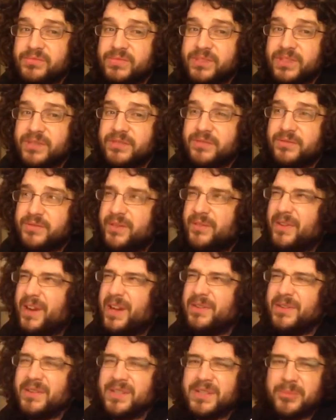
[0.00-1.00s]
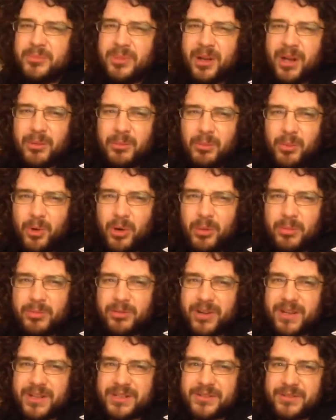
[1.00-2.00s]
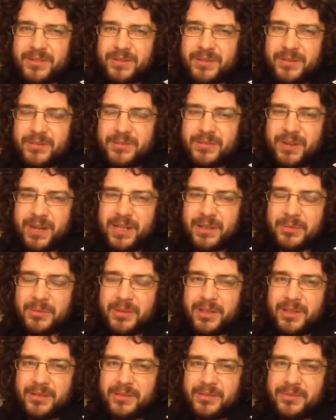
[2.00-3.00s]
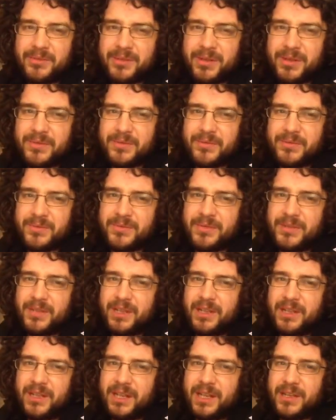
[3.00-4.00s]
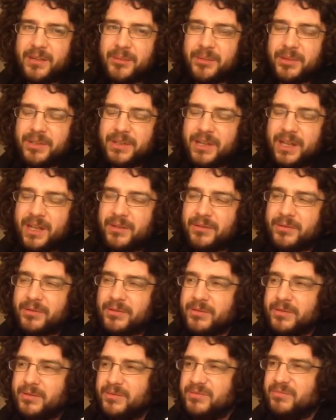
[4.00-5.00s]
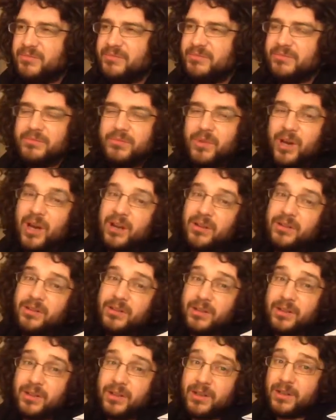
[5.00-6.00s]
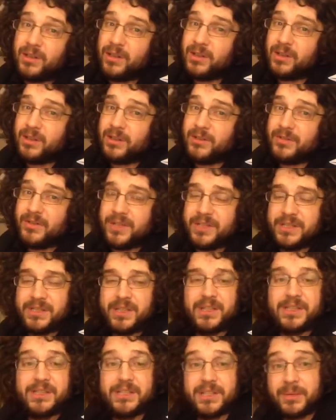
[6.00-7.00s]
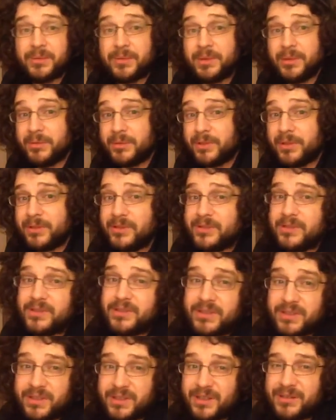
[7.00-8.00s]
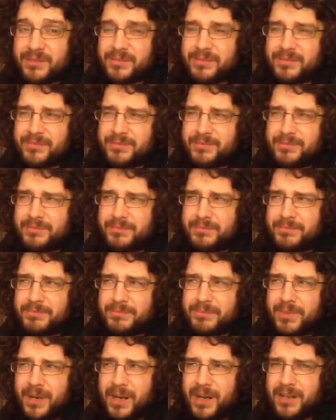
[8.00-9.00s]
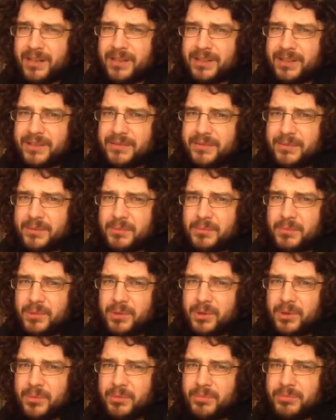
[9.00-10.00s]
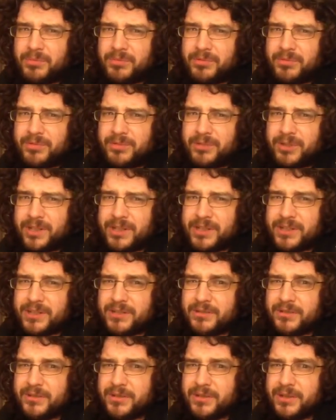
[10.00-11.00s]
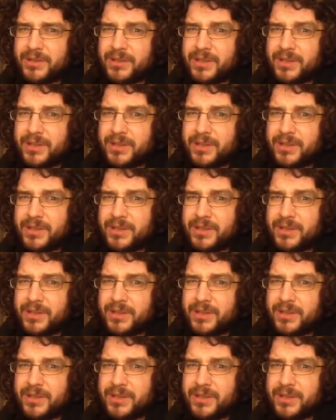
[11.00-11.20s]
if anything, she piled more pressure on randomly enough when I started getting a bit down. And, well, things started slipping a bit, and she kind of piled even more pressure on,